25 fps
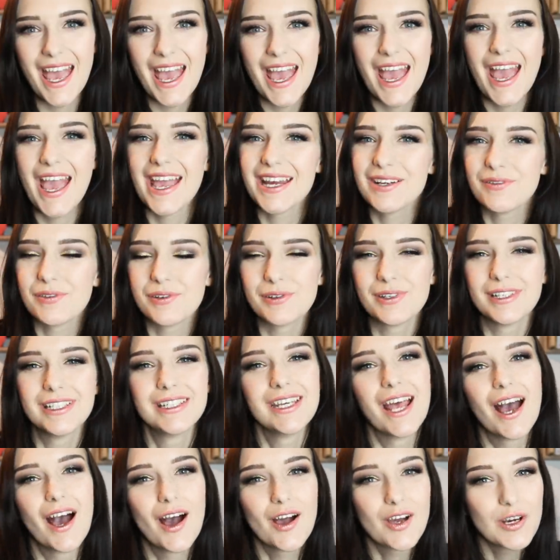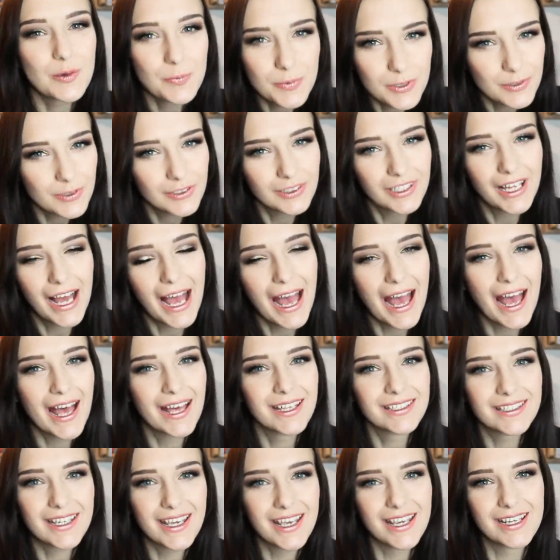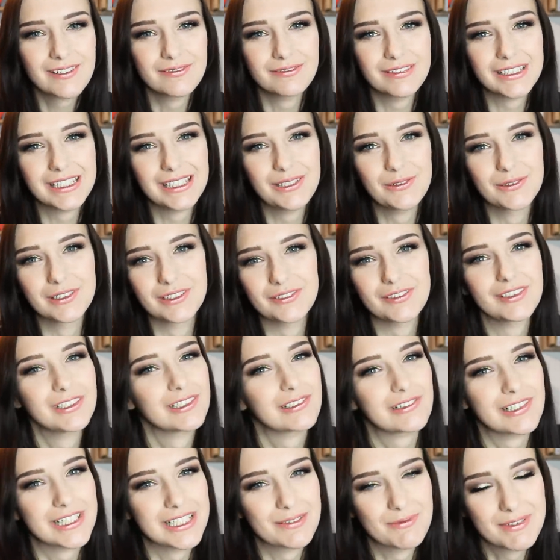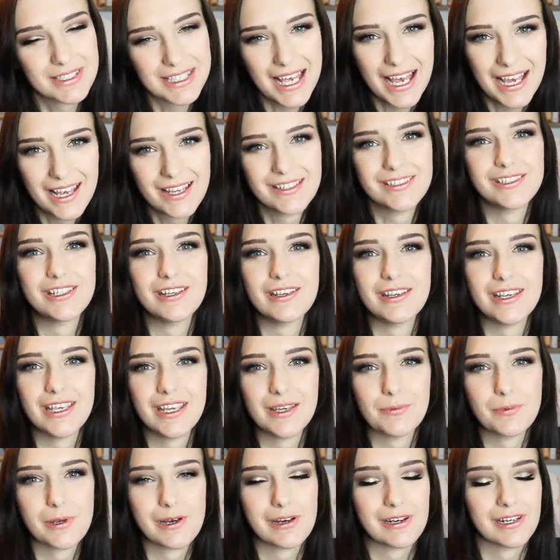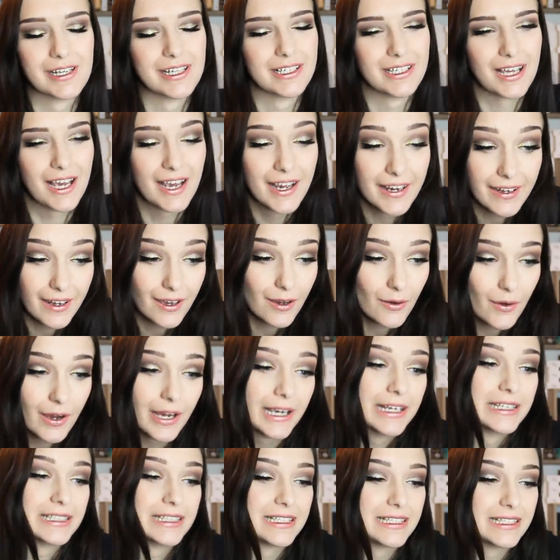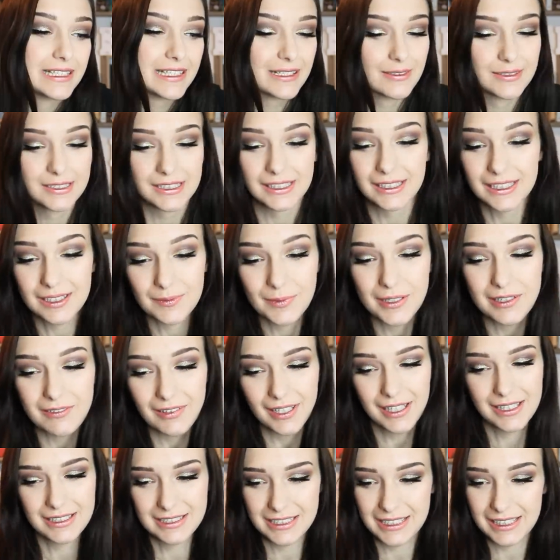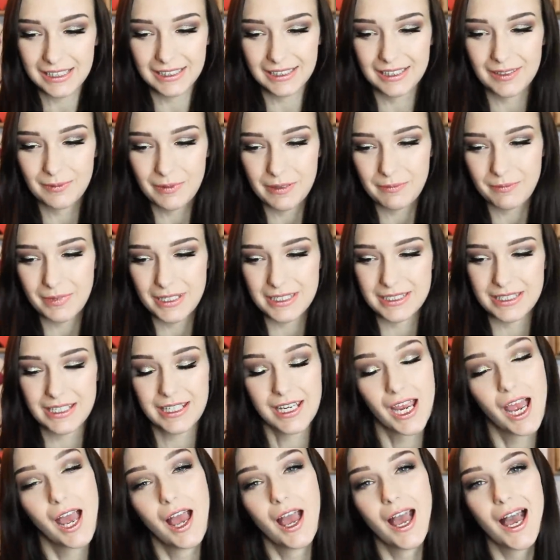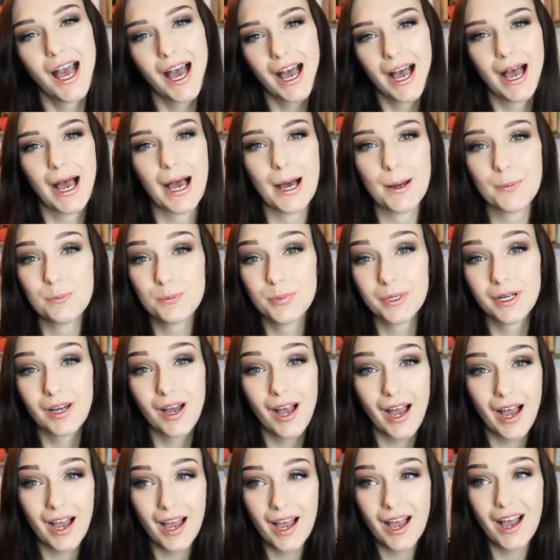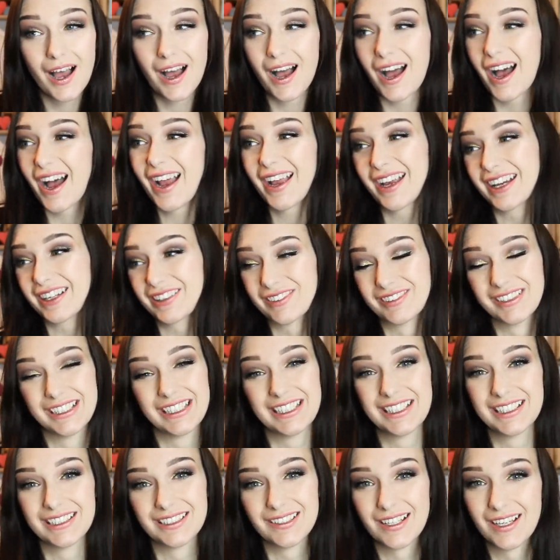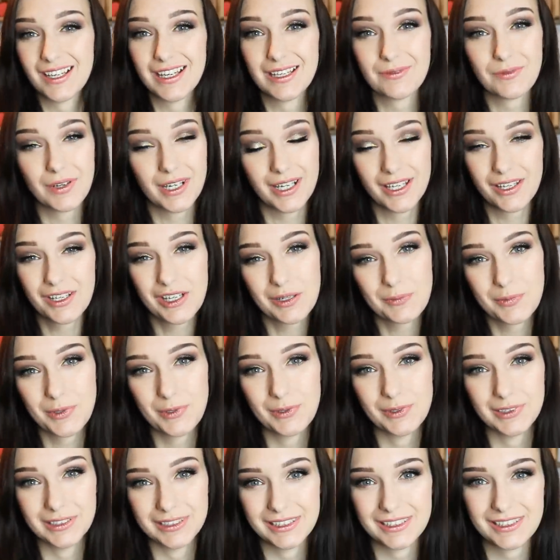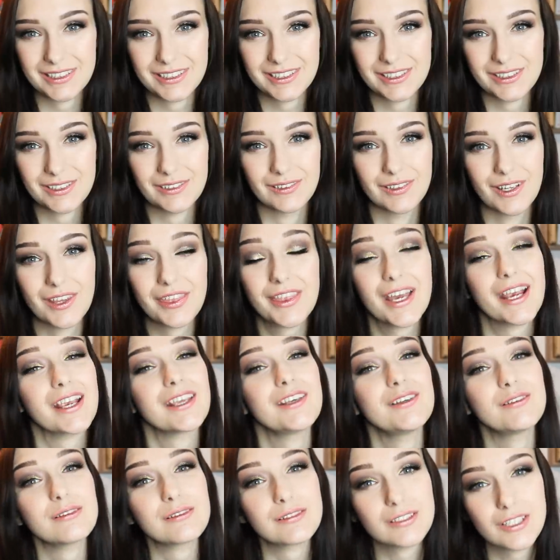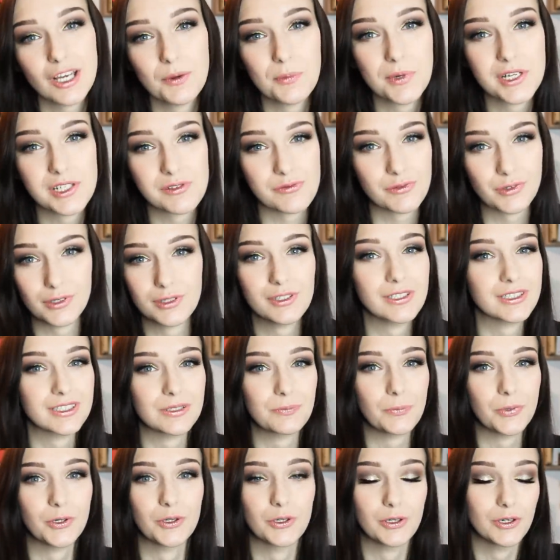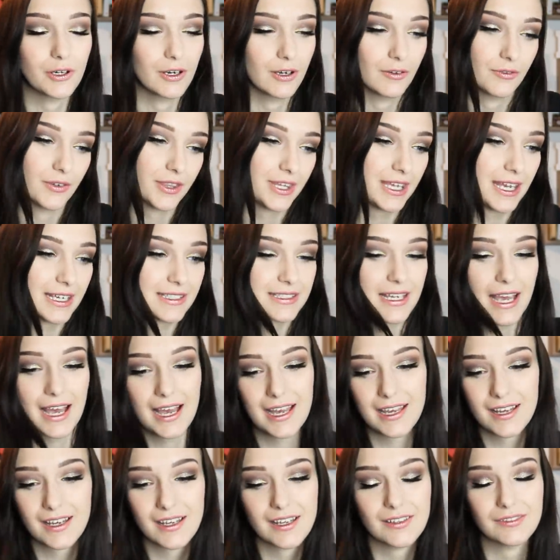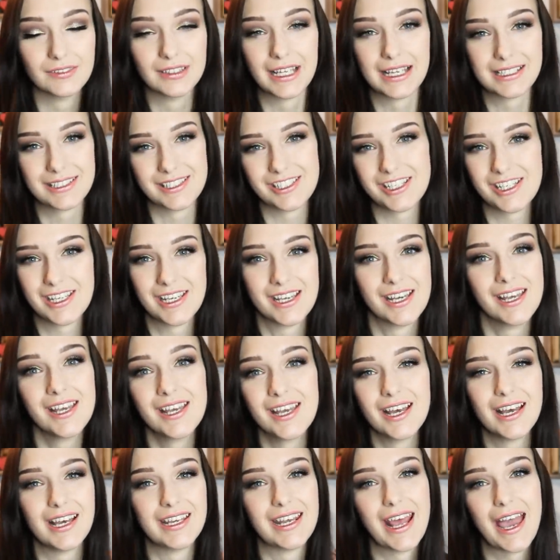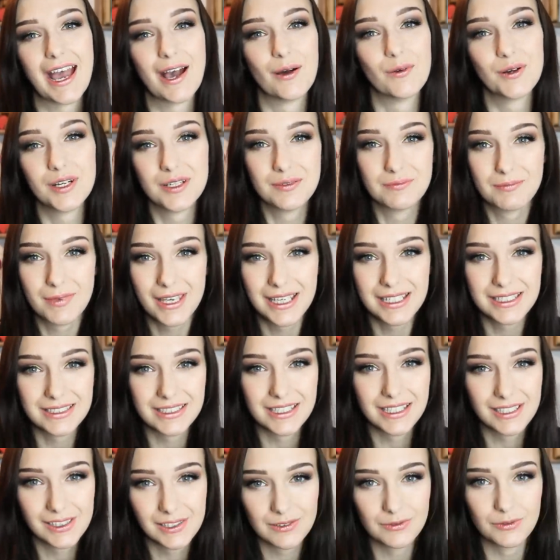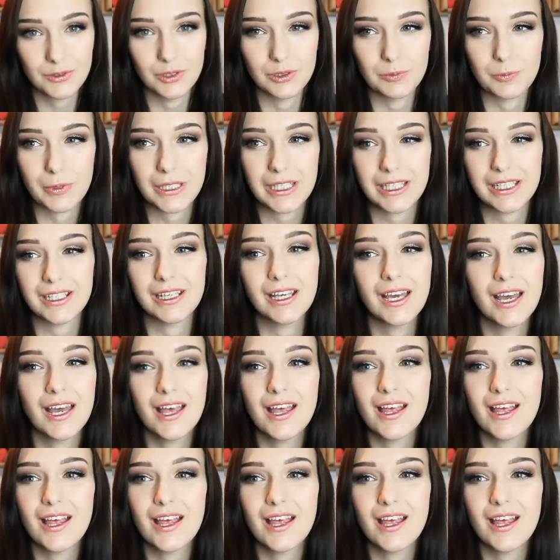Hey everyone, hope you all had a really wonderful Christmas and New Year period. I know I did. It was a little bit crazy, a little bit busy, but I had a really good time and I hope you all did too. Thank you so much for your support over the entire of last year and how amazing you've all been.